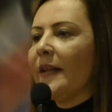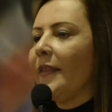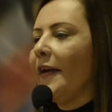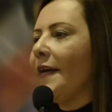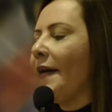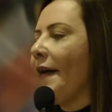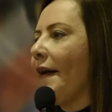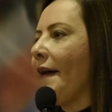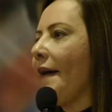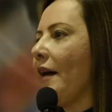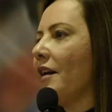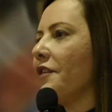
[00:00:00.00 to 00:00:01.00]
they
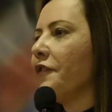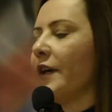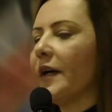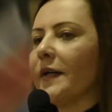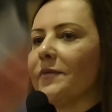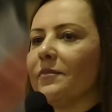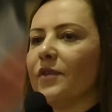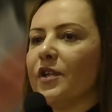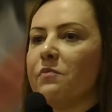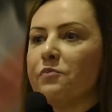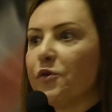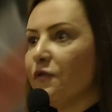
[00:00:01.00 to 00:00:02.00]
have
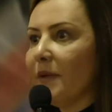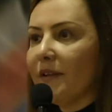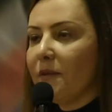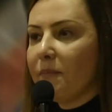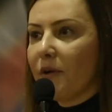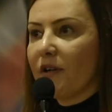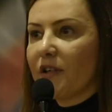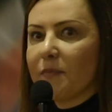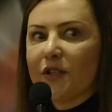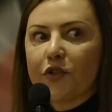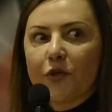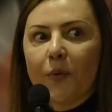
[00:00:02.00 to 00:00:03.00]
improvement
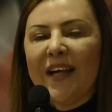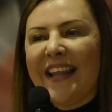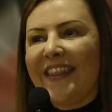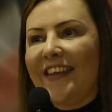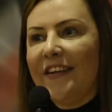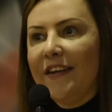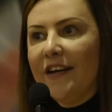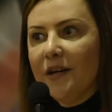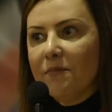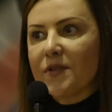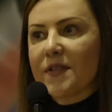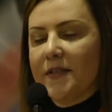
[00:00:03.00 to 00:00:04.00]
department, so the
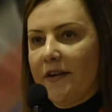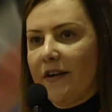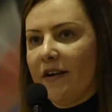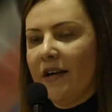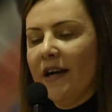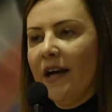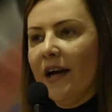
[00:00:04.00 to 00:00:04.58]
numbers there